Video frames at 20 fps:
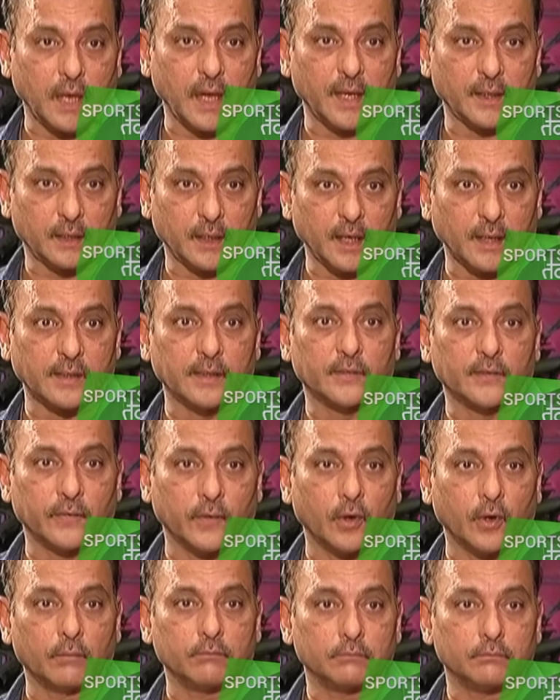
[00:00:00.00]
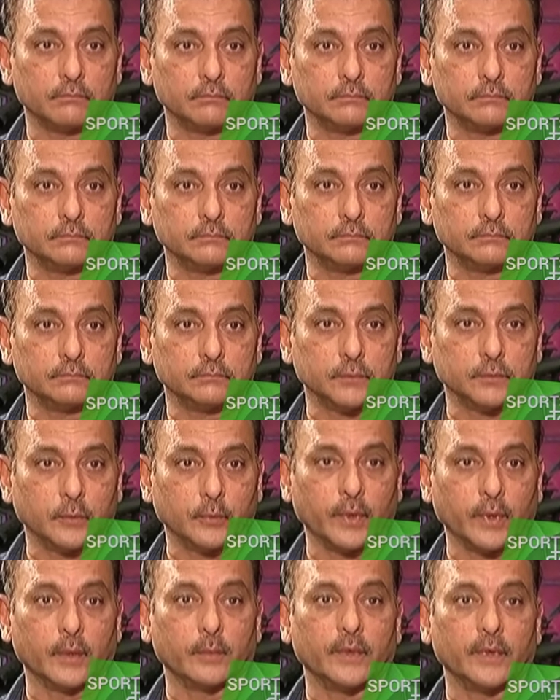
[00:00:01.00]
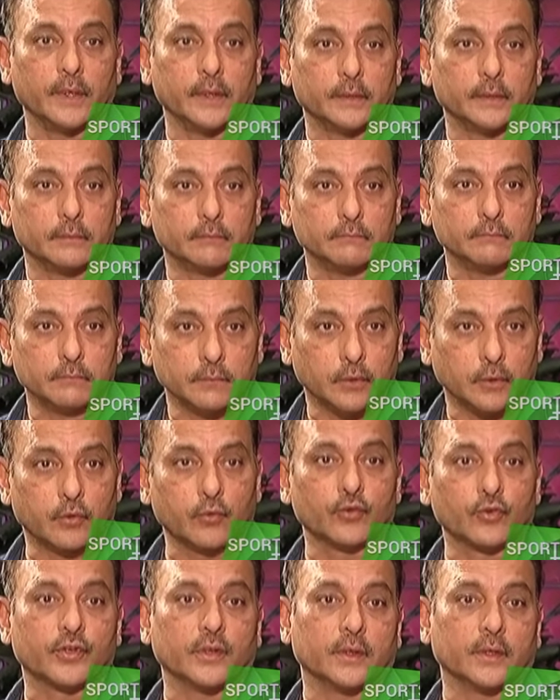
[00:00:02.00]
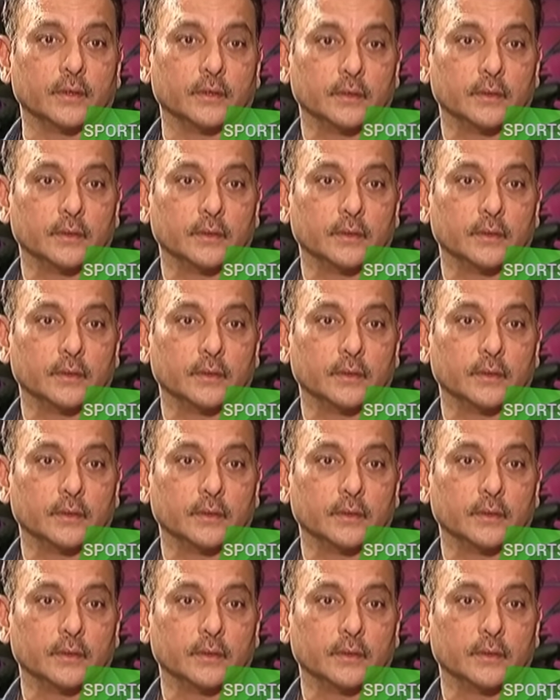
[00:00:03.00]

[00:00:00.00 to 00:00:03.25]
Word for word: and current form will be crucial